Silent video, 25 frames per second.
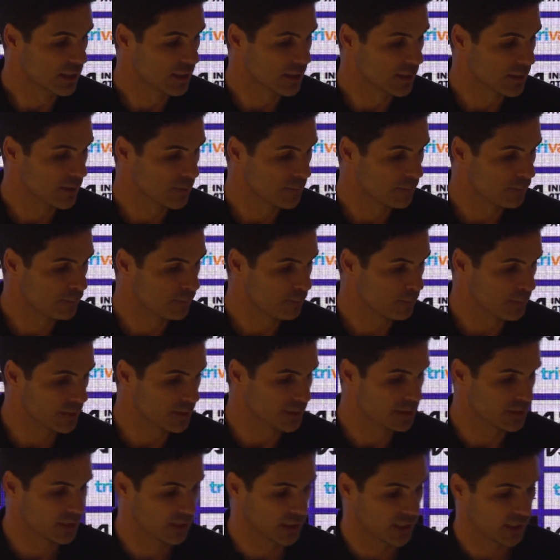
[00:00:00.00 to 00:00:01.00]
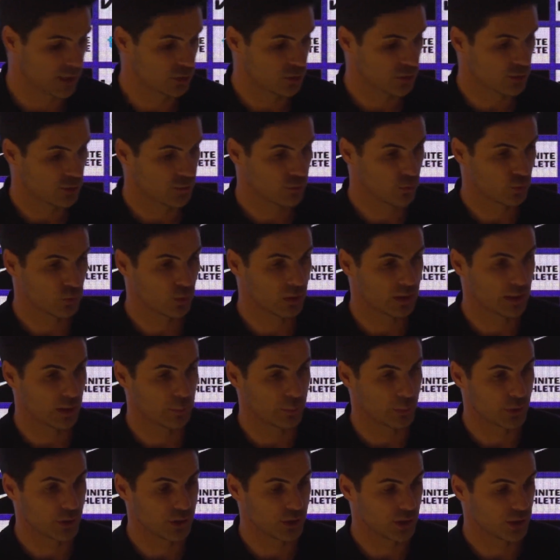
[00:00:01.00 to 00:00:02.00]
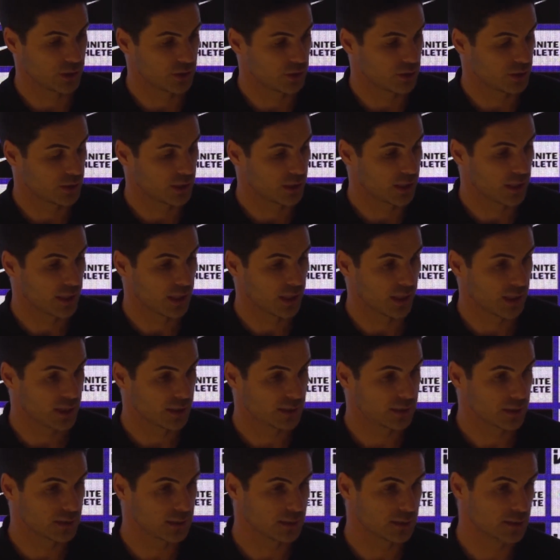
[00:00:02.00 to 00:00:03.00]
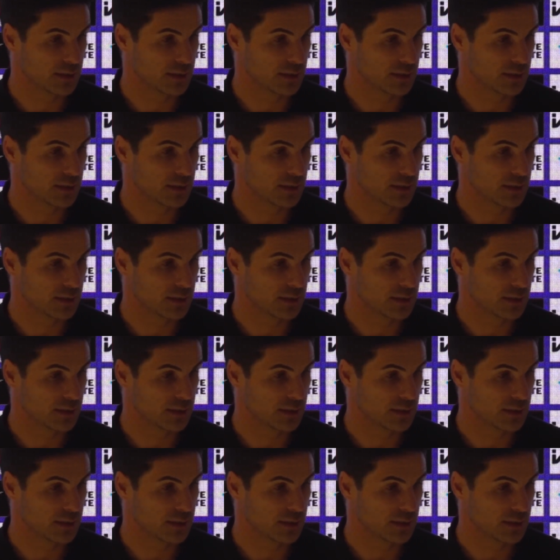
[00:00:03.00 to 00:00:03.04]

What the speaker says: international football, the appreciation that he had,